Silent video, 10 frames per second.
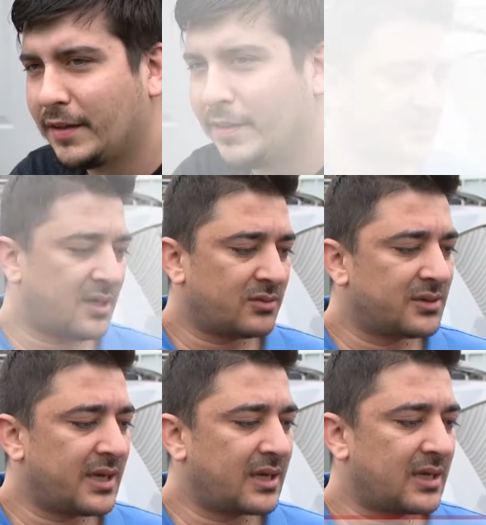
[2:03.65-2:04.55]
He
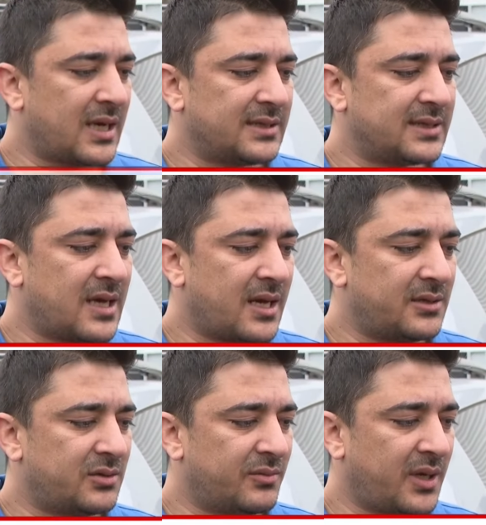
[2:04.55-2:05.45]
sounds like a nice guy
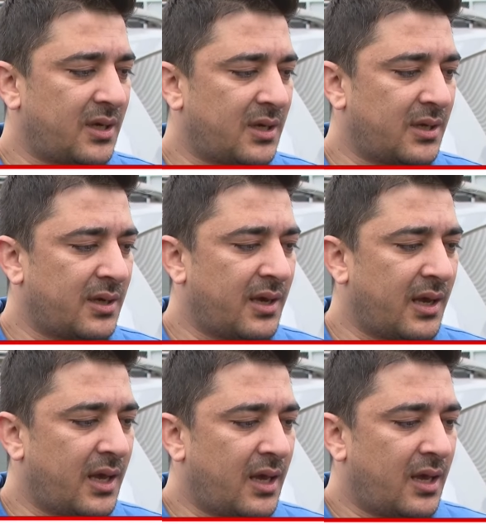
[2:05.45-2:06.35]
to me,
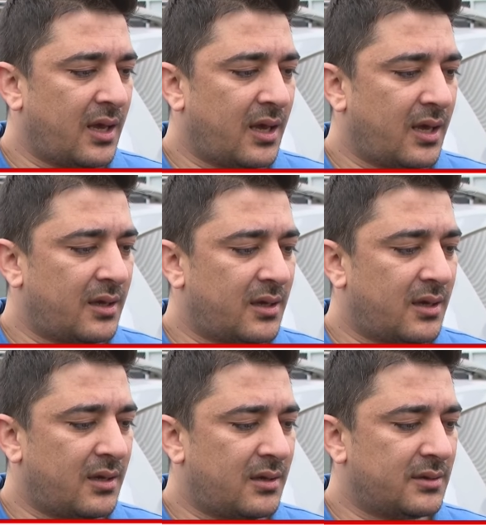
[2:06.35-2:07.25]

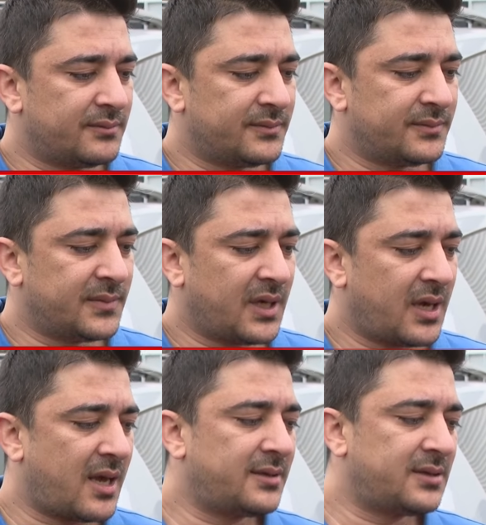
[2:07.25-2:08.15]
and he
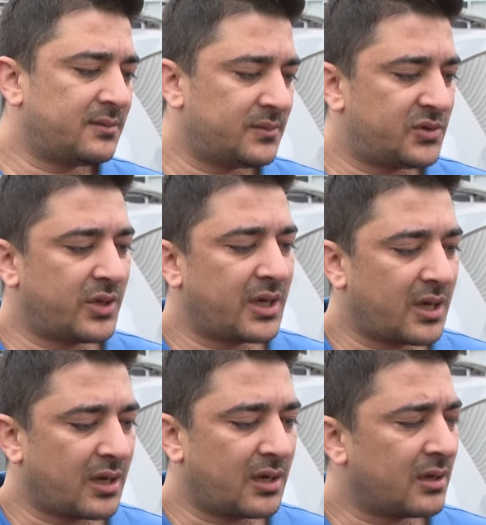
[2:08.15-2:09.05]
had some
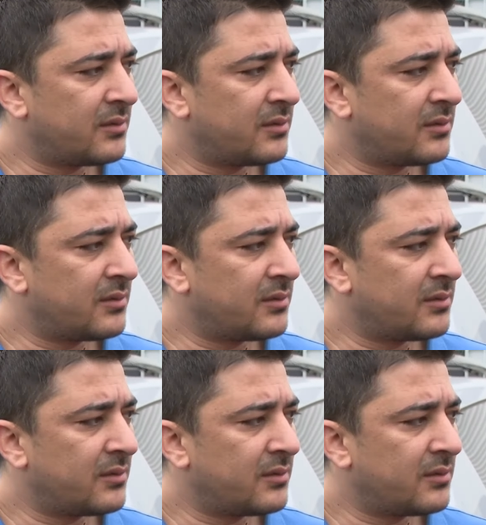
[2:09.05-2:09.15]
drinking